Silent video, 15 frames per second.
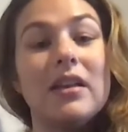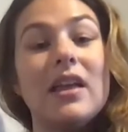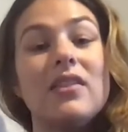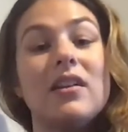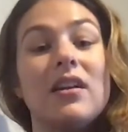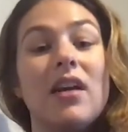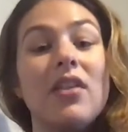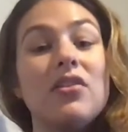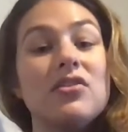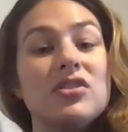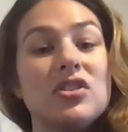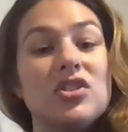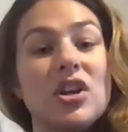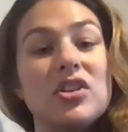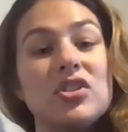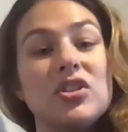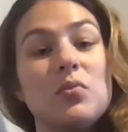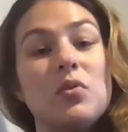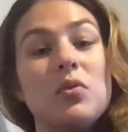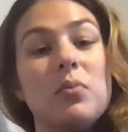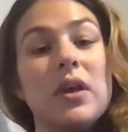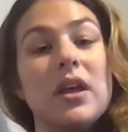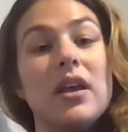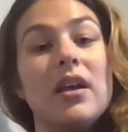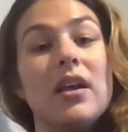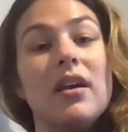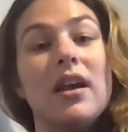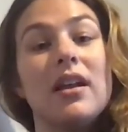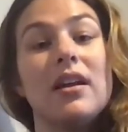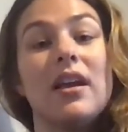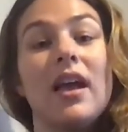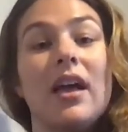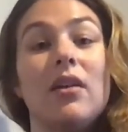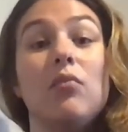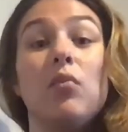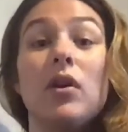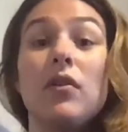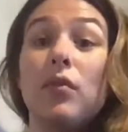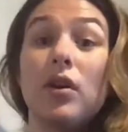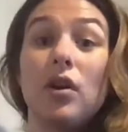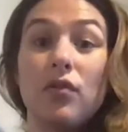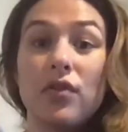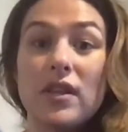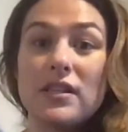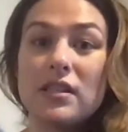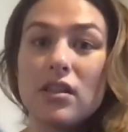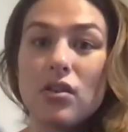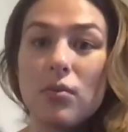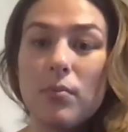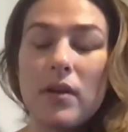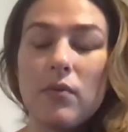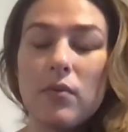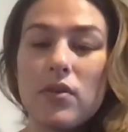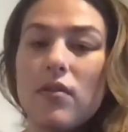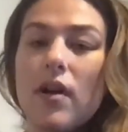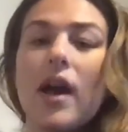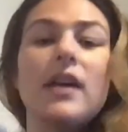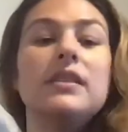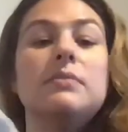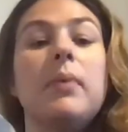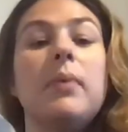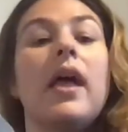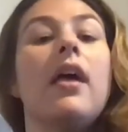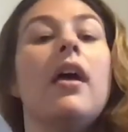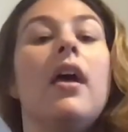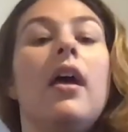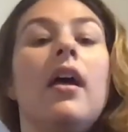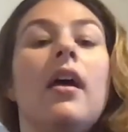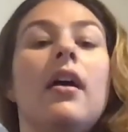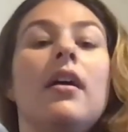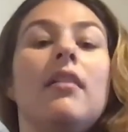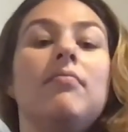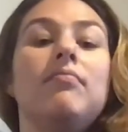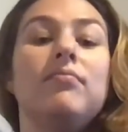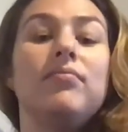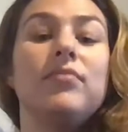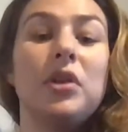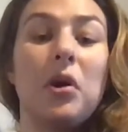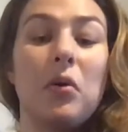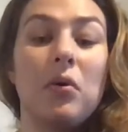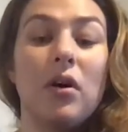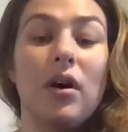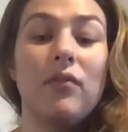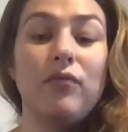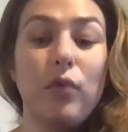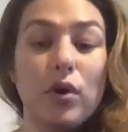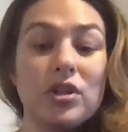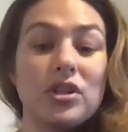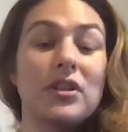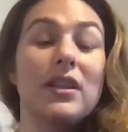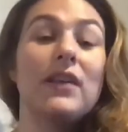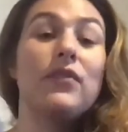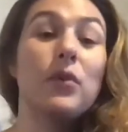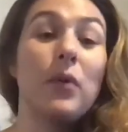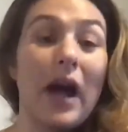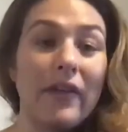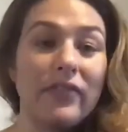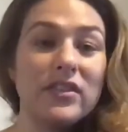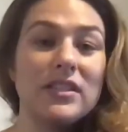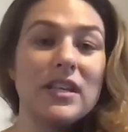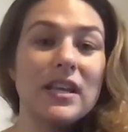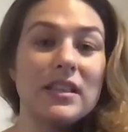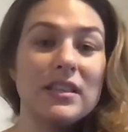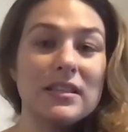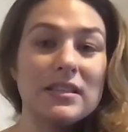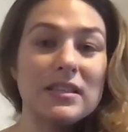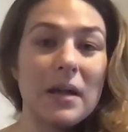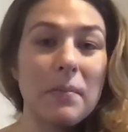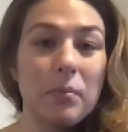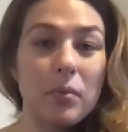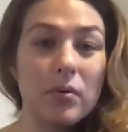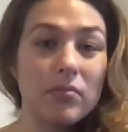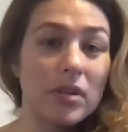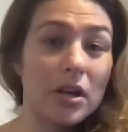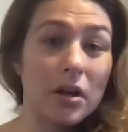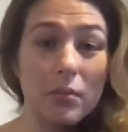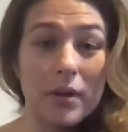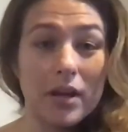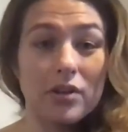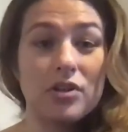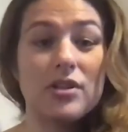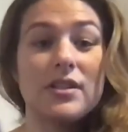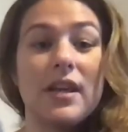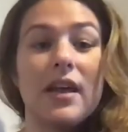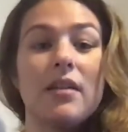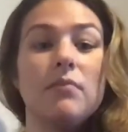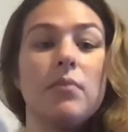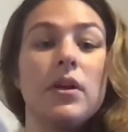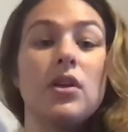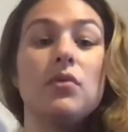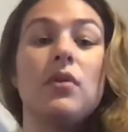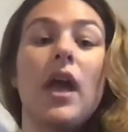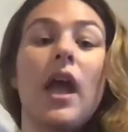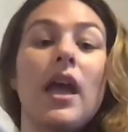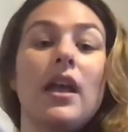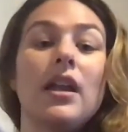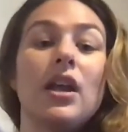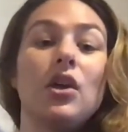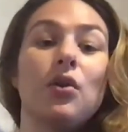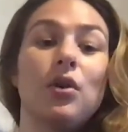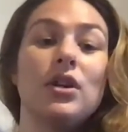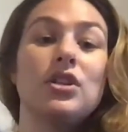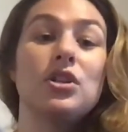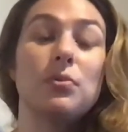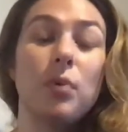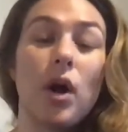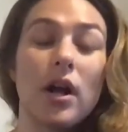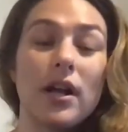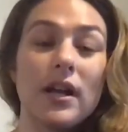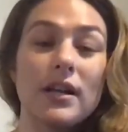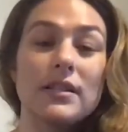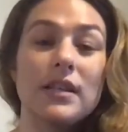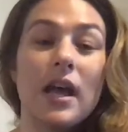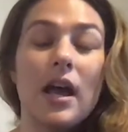And then another suggestion would be, and again, we went over this a little bit with you guys, but unfortunately, if you have to take this step, we understand, but you can increase your products,